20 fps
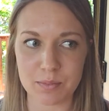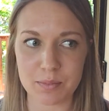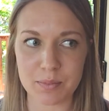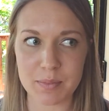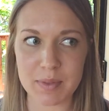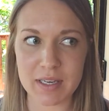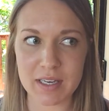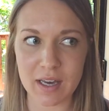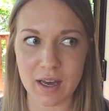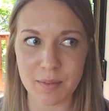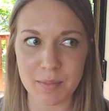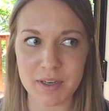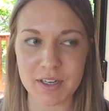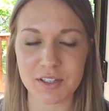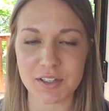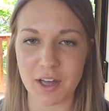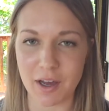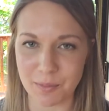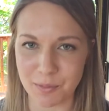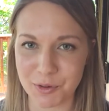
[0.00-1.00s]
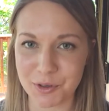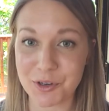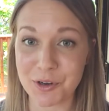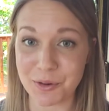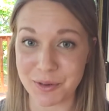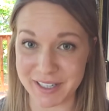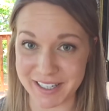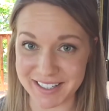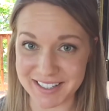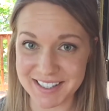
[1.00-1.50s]
becoming a lot more
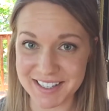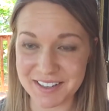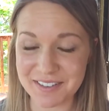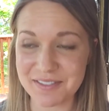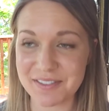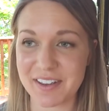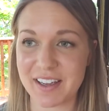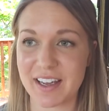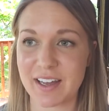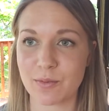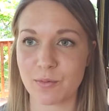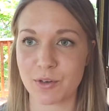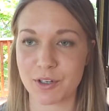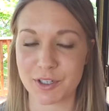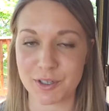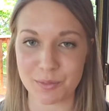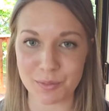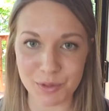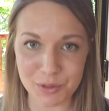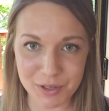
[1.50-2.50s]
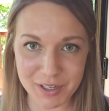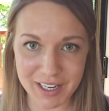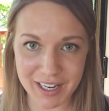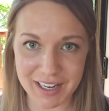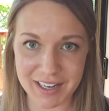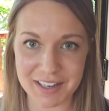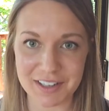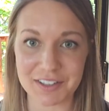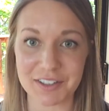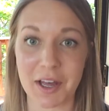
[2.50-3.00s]
cohesive, and we're
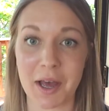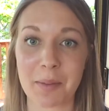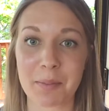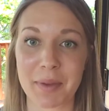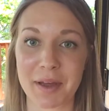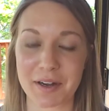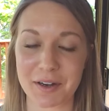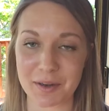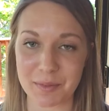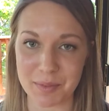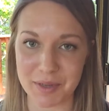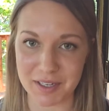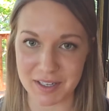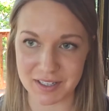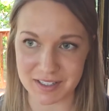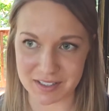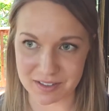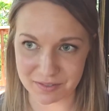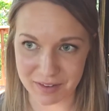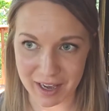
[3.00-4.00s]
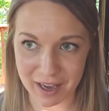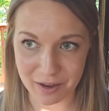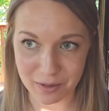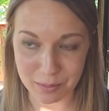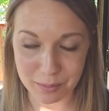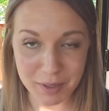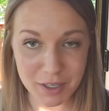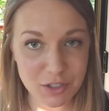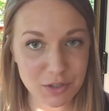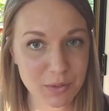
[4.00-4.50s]
communicating a lot better because of how
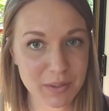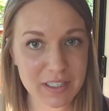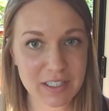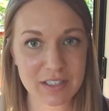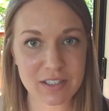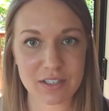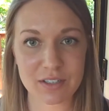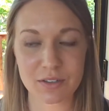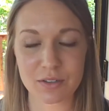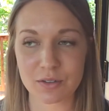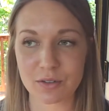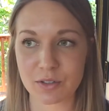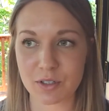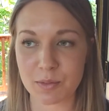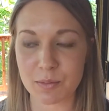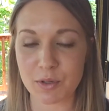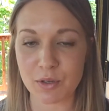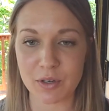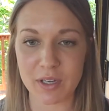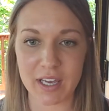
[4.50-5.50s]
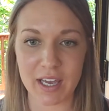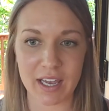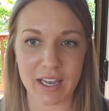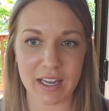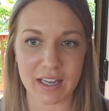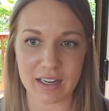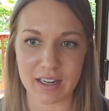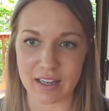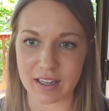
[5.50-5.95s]
much we need to communicate,